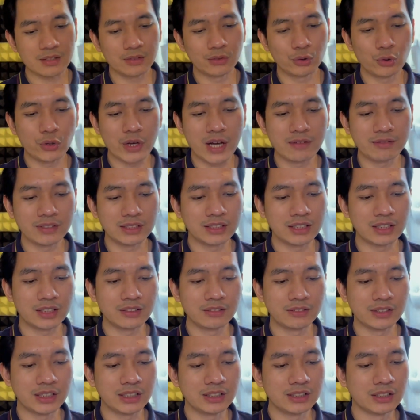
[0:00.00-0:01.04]
Do you have a
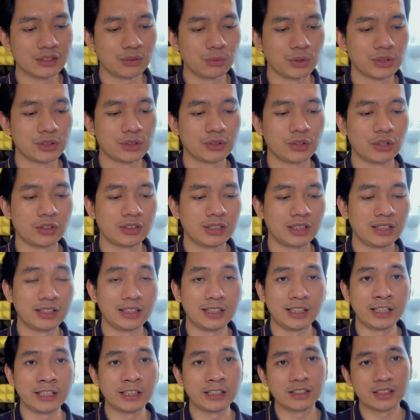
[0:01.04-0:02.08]
degree that was taught in
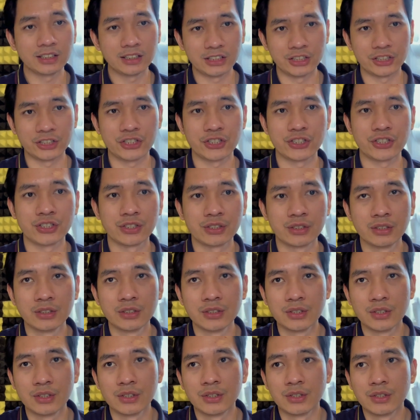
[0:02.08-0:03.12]
English?
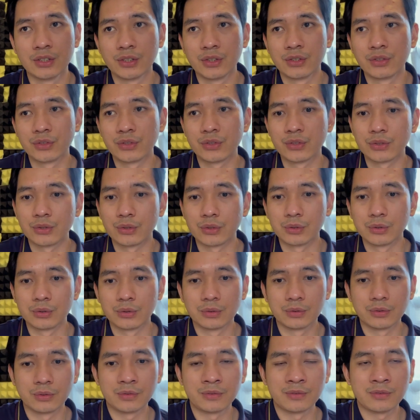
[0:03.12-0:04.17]

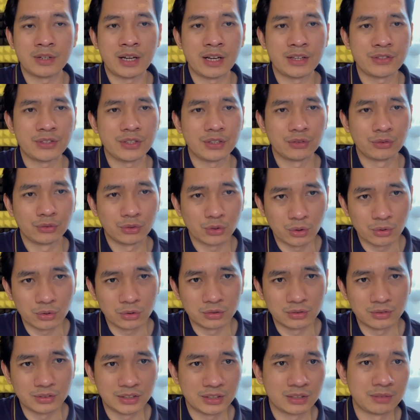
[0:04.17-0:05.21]
So I said no
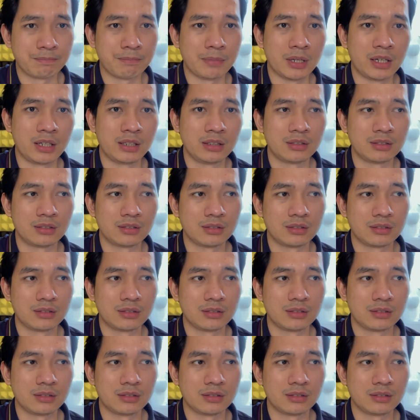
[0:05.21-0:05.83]
on this part.